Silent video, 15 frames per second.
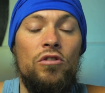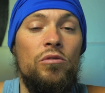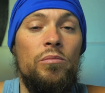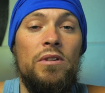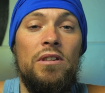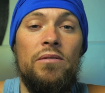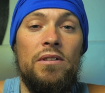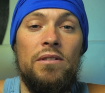Could
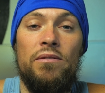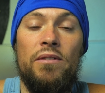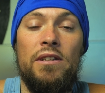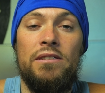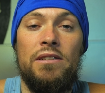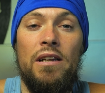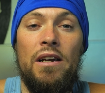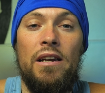be even
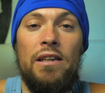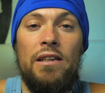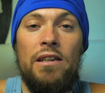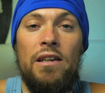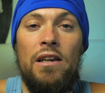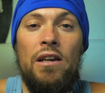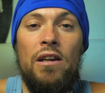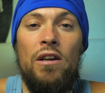things like
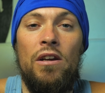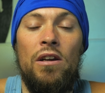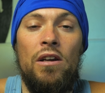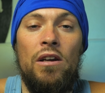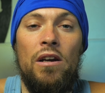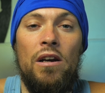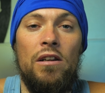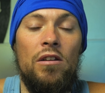
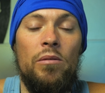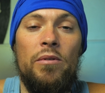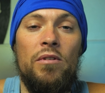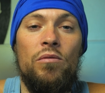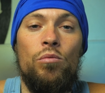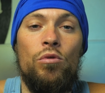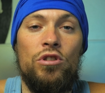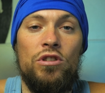a little bit
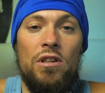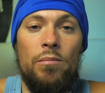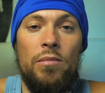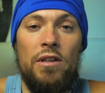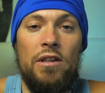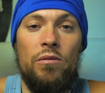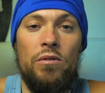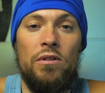of washing up
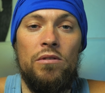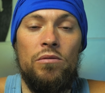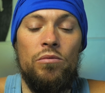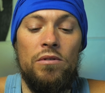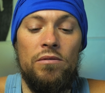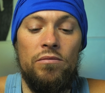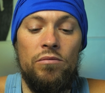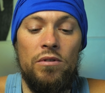liquid
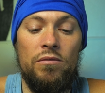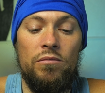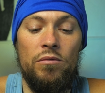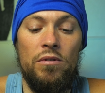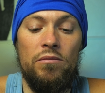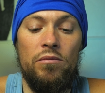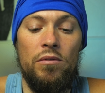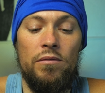
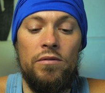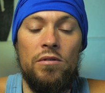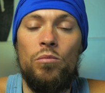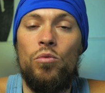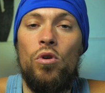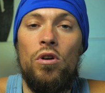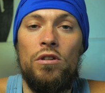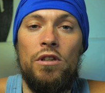with some
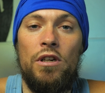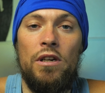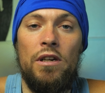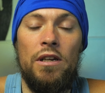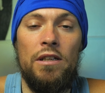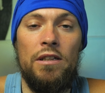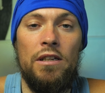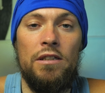water,
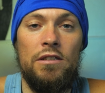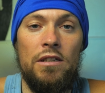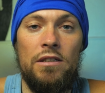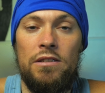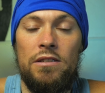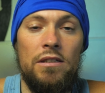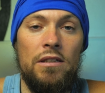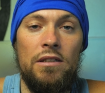and then
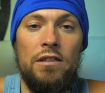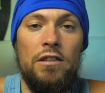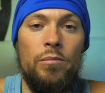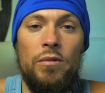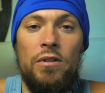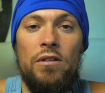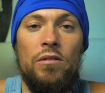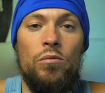just dip it in the